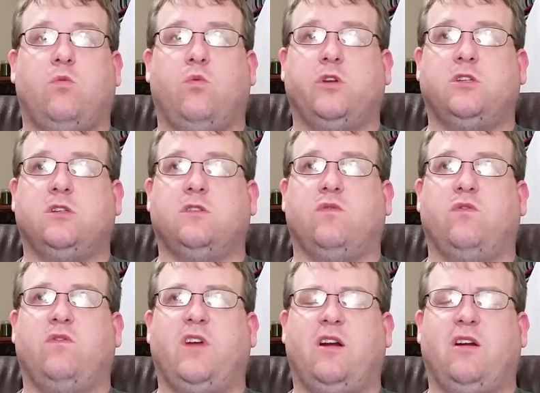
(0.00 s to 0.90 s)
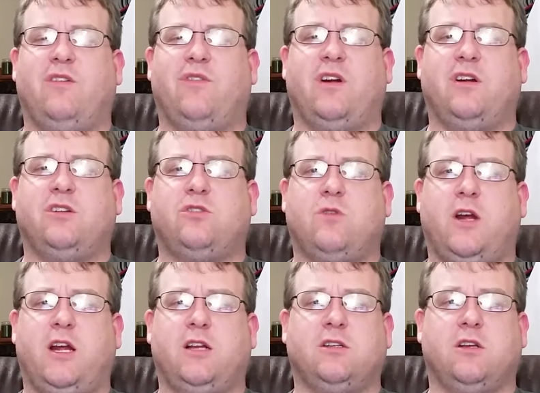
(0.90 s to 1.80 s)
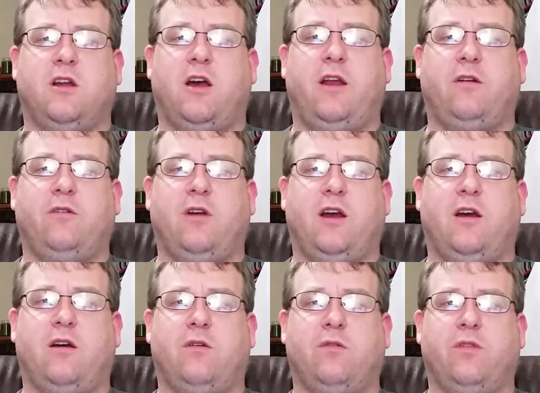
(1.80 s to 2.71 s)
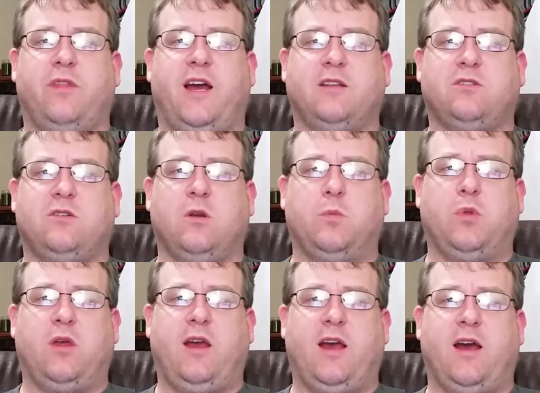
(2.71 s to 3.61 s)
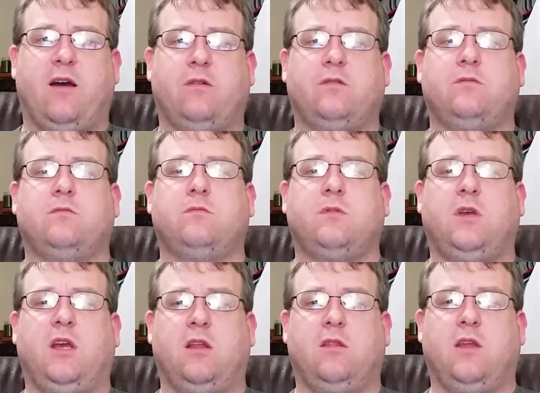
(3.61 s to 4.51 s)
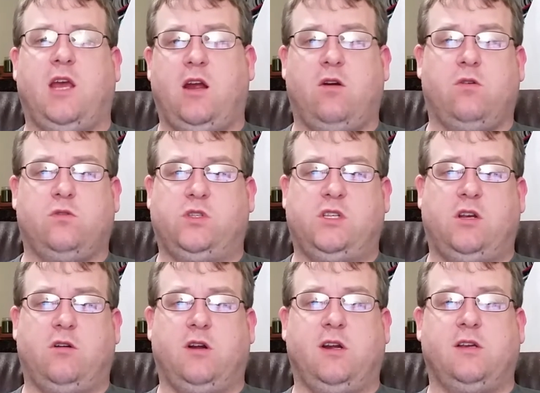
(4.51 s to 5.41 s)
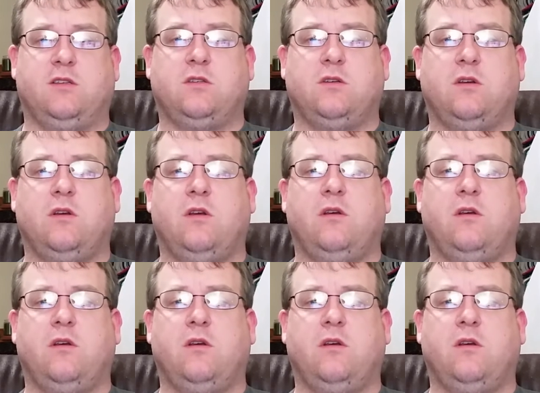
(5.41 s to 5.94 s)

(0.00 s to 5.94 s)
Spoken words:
which is very, very strange, and I don't know how that's going to play out in the Arrow series.